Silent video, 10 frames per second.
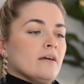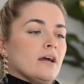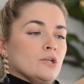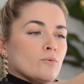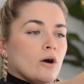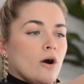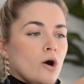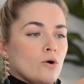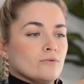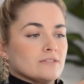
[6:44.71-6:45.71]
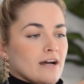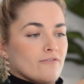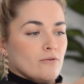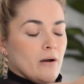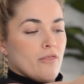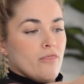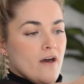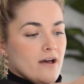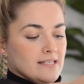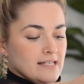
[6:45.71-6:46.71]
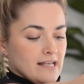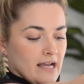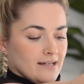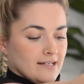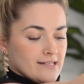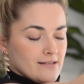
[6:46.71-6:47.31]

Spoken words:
and you want to hold that for about 30 seconds.